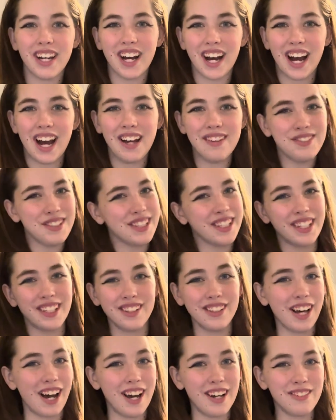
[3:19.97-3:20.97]
I've seen a
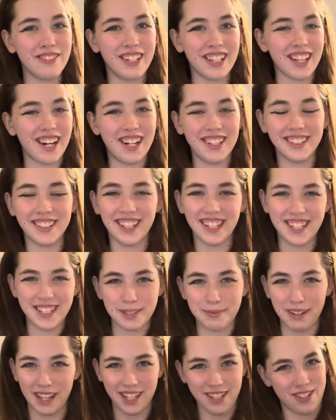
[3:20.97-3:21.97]
lot with
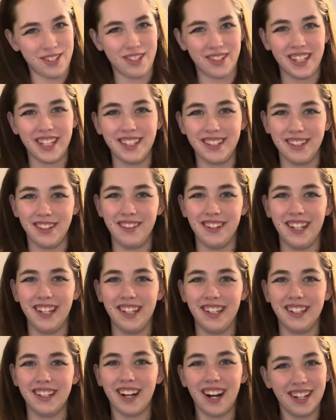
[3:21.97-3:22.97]
Andale's Pantry
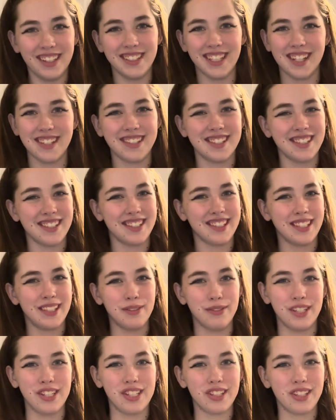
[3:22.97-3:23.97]
doing contests to see
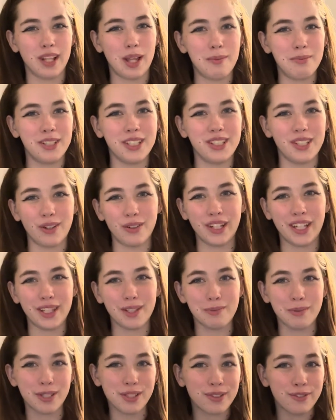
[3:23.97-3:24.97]
which club could donate the
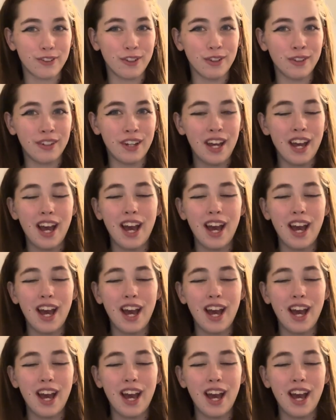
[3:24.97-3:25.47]
most food.